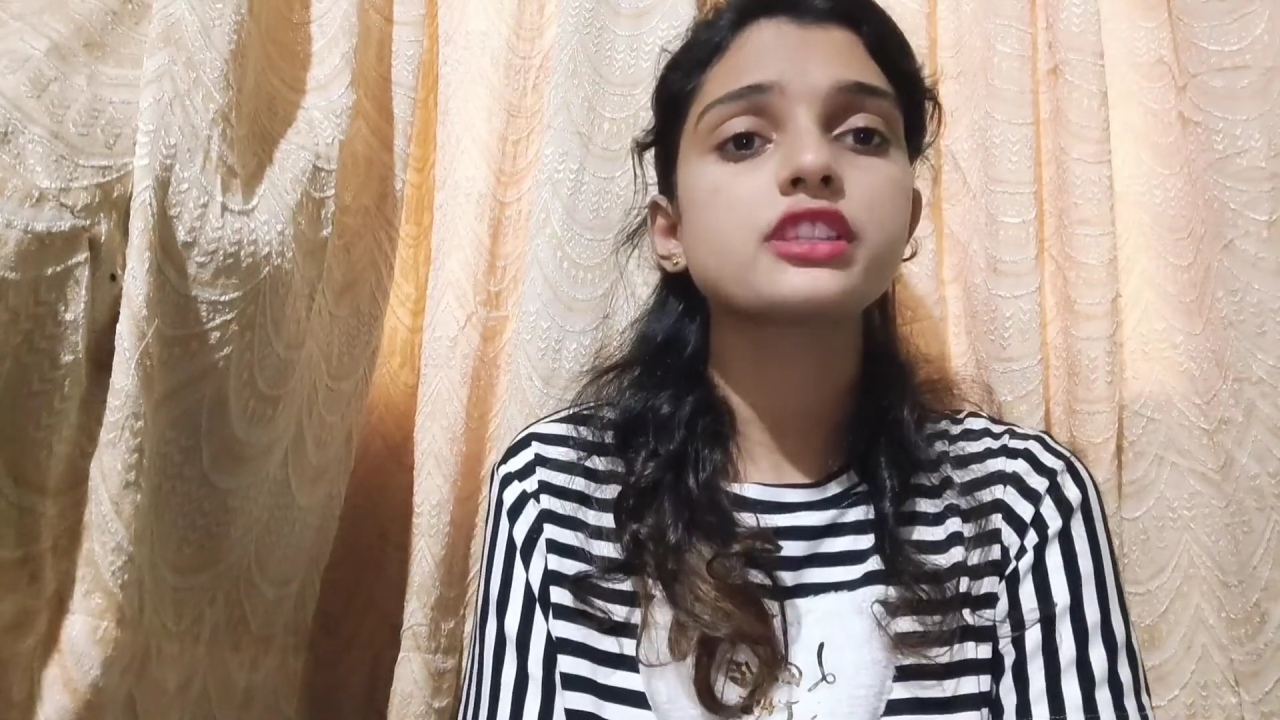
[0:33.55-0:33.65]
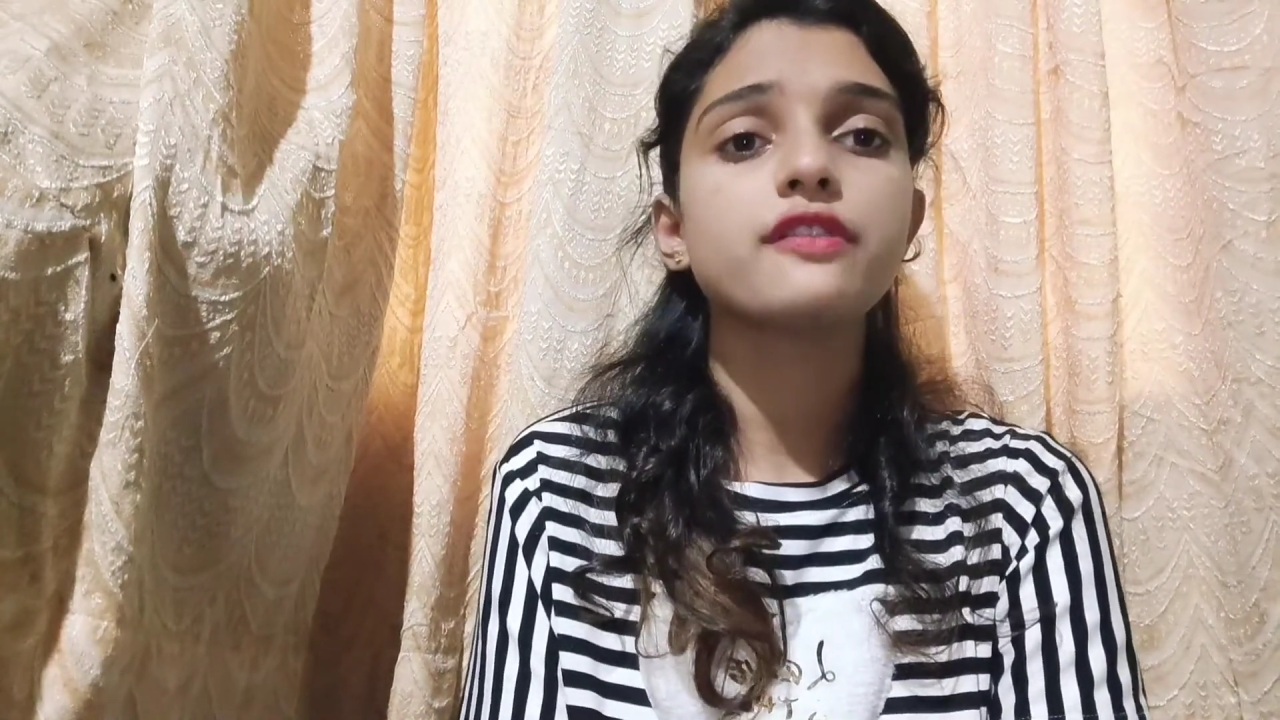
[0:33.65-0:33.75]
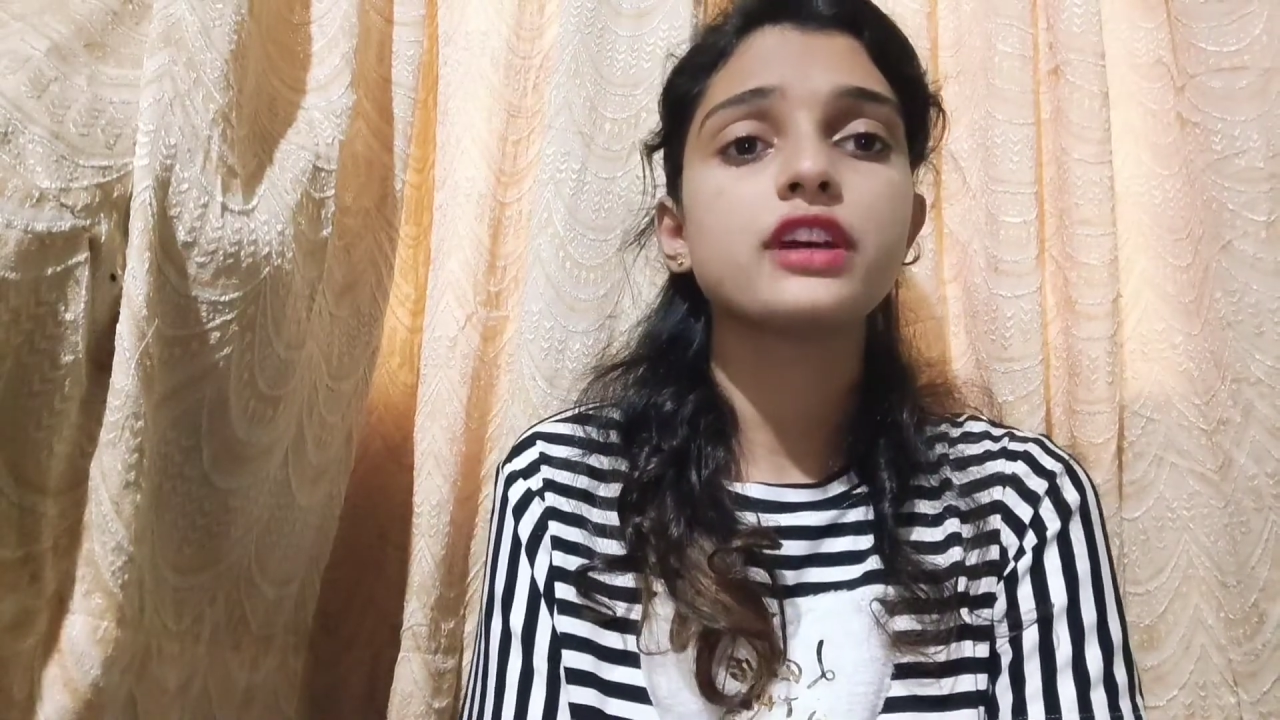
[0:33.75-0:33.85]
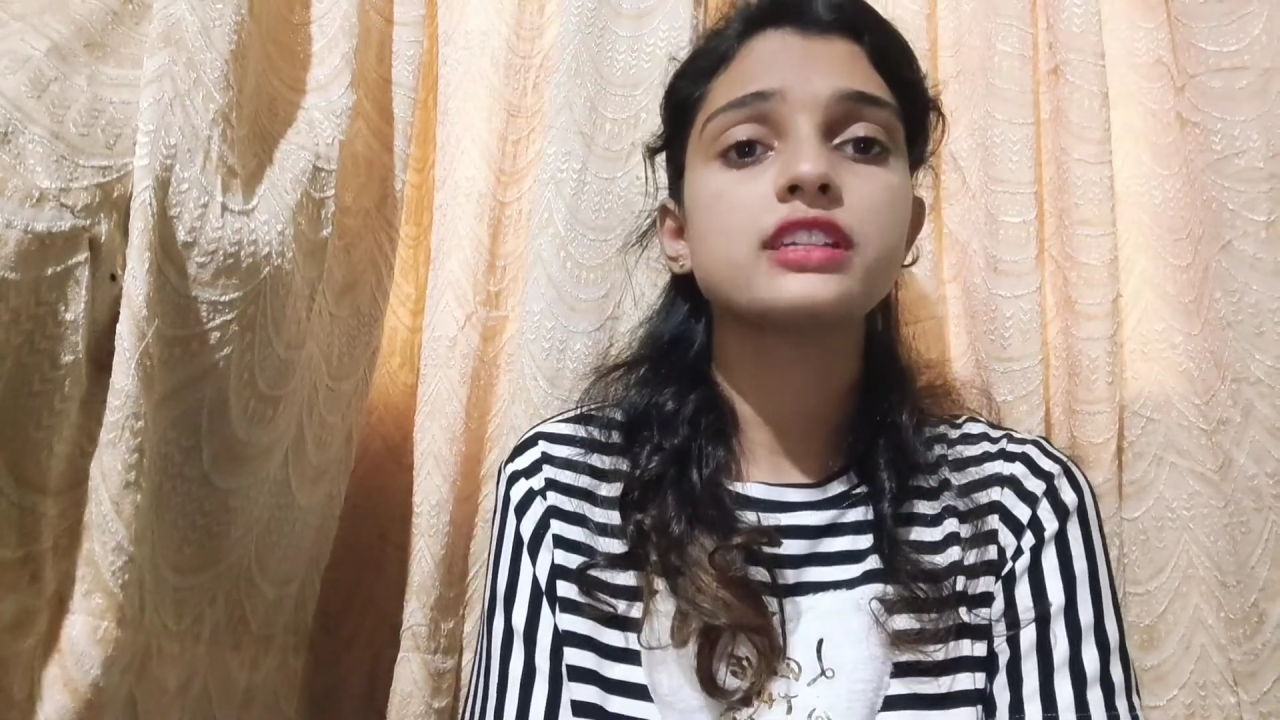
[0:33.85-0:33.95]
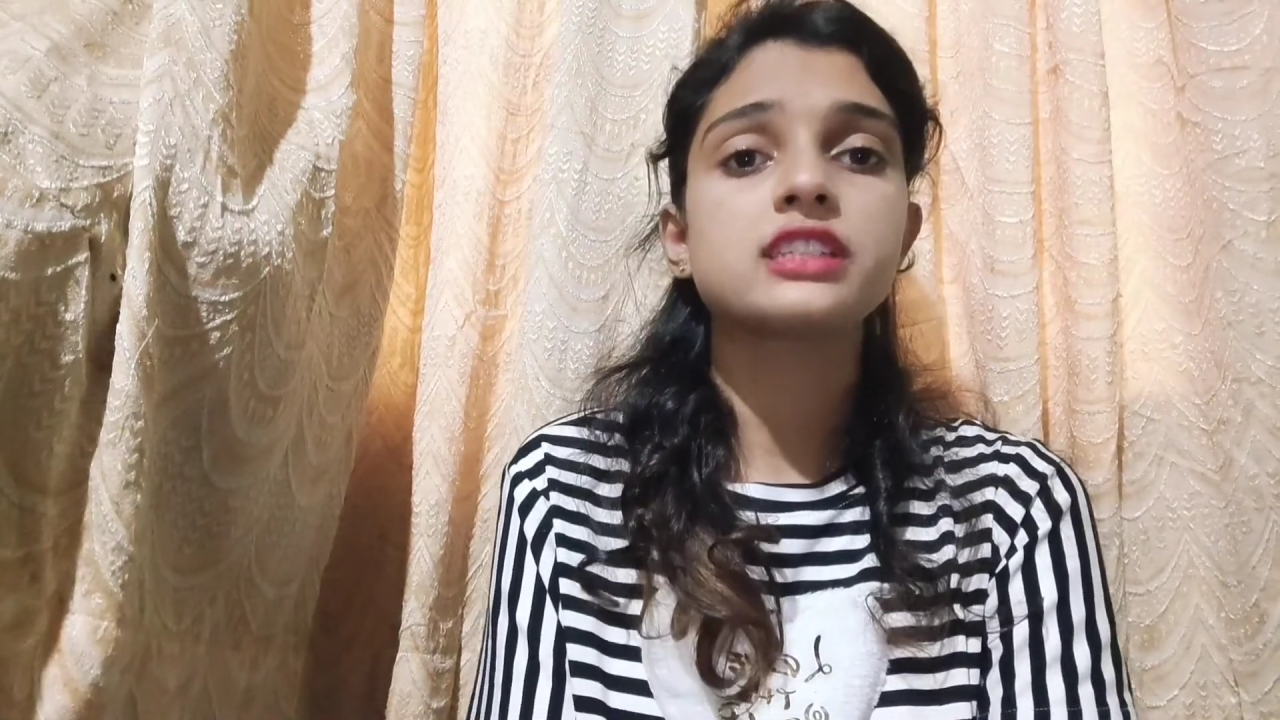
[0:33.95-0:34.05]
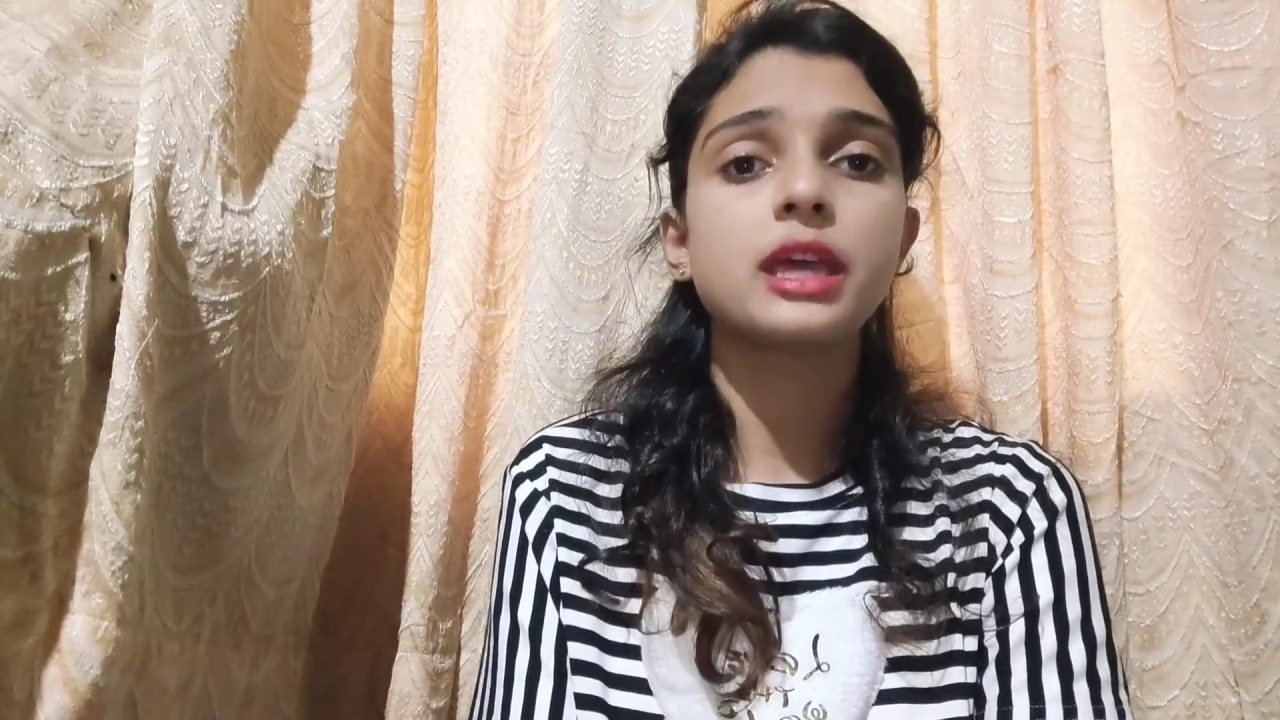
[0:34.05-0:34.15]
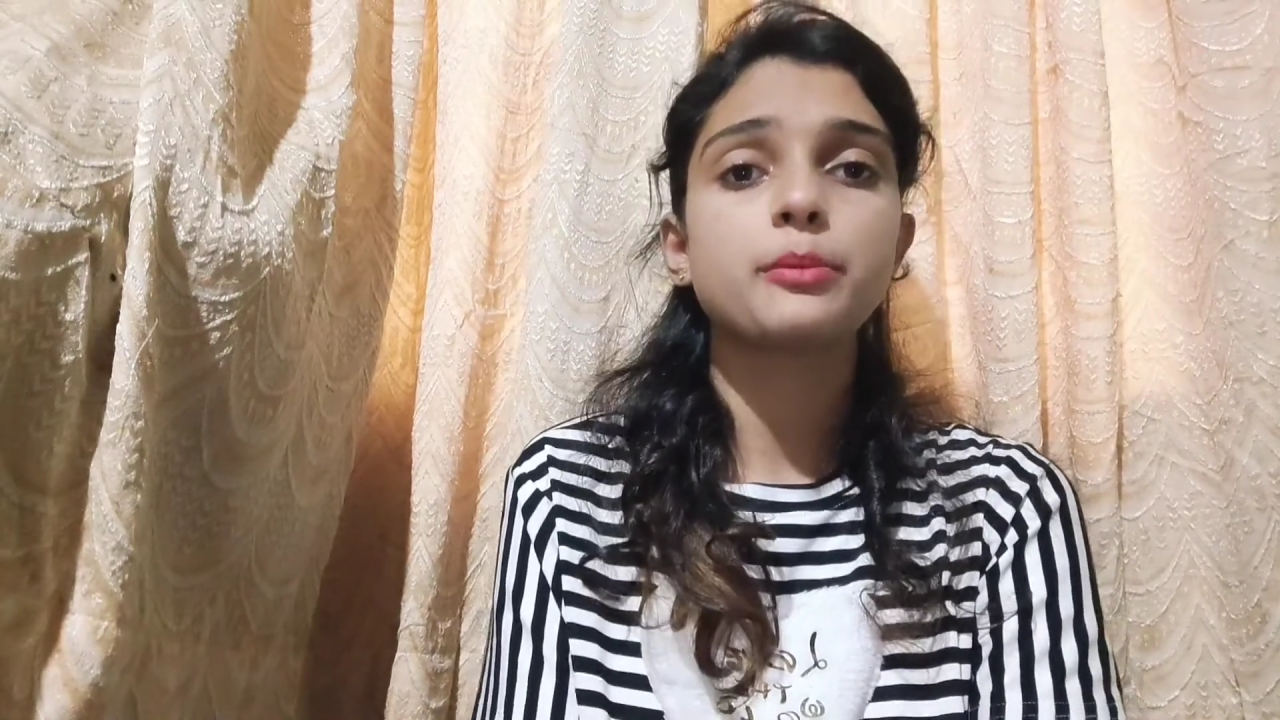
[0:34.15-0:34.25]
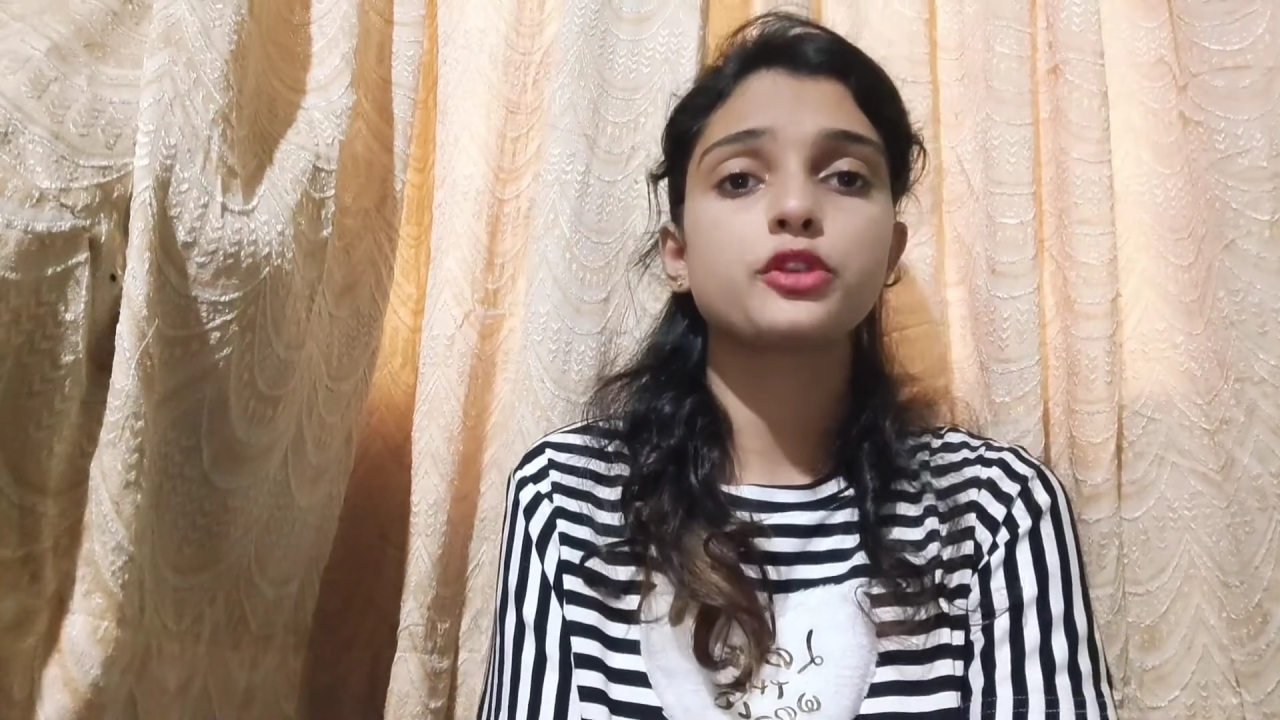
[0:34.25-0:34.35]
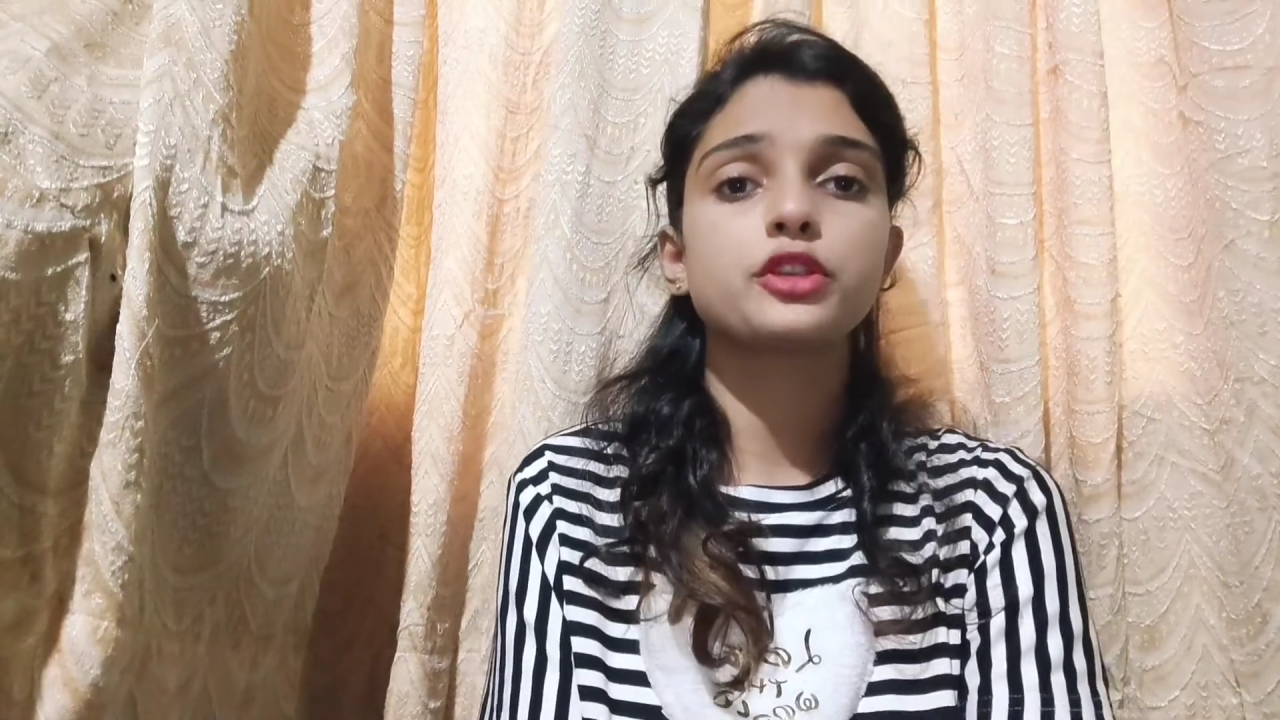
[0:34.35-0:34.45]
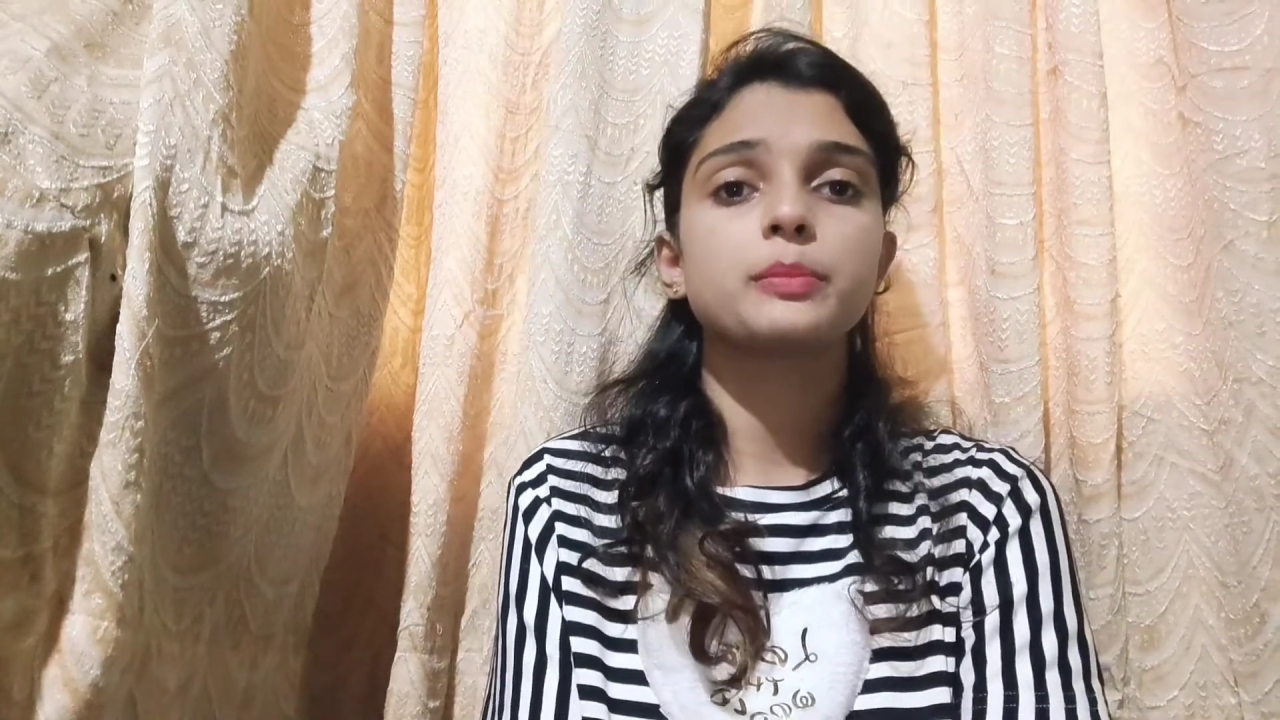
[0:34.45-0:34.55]
the first
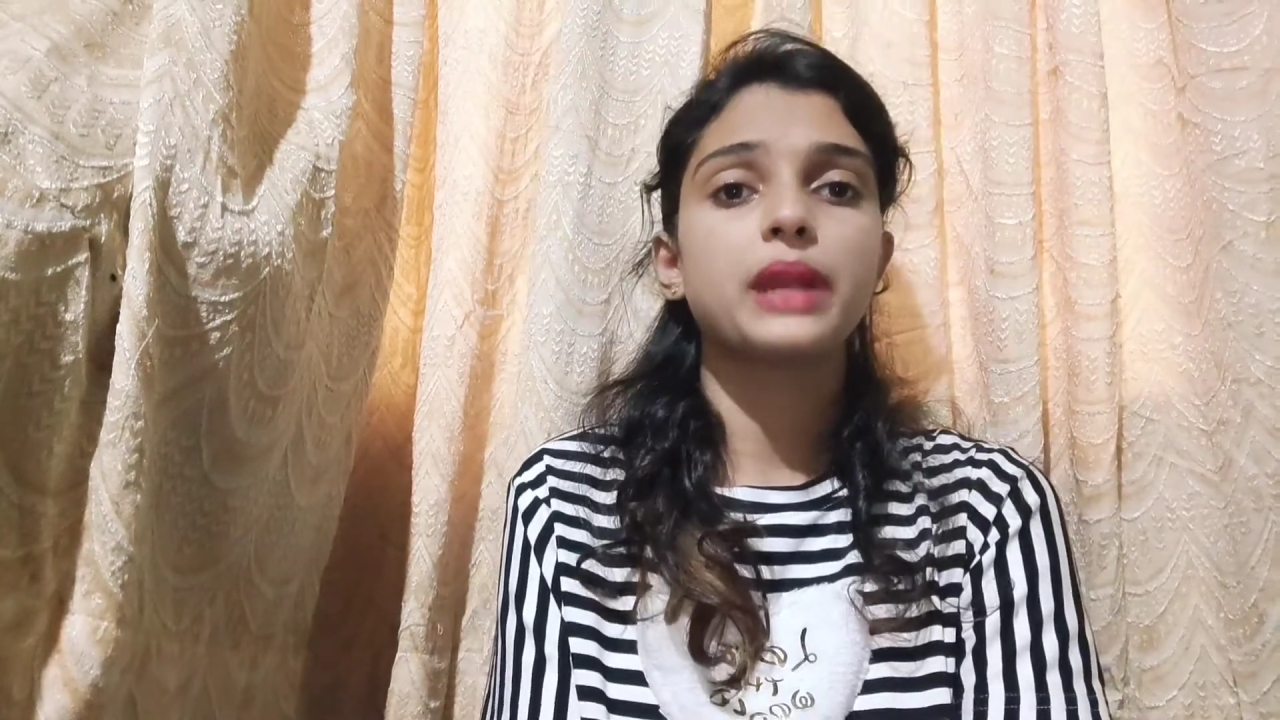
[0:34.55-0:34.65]
Deputy